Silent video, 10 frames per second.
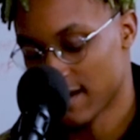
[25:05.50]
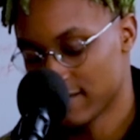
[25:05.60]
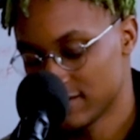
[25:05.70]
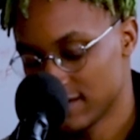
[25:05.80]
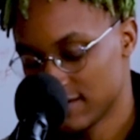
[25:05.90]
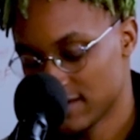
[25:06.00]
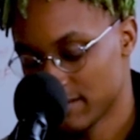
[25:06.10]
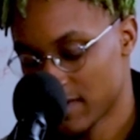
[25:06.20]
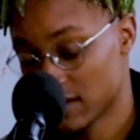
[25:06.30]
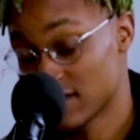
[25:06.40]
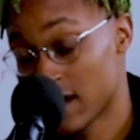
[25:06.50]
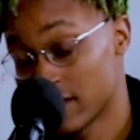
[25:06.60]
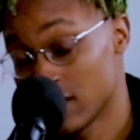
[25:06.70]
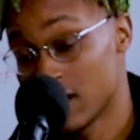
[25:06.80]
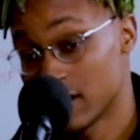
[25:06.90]
conversation about shout
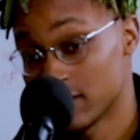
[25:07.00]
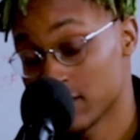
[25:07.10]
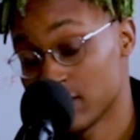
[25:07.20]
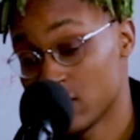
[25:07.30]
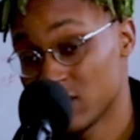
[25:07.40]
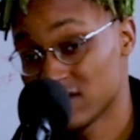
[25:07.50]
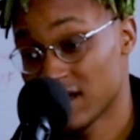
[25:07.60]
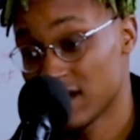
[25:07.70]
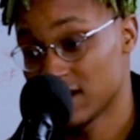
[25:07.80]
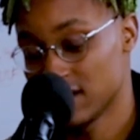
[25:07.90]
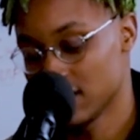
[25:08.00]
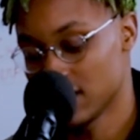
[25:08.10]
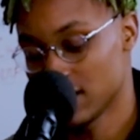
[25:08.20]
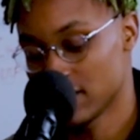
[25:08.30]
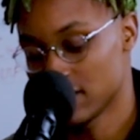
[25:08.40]
out Arden from Foresight,
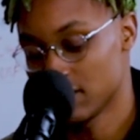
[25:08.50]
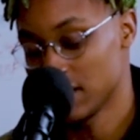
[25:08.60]
the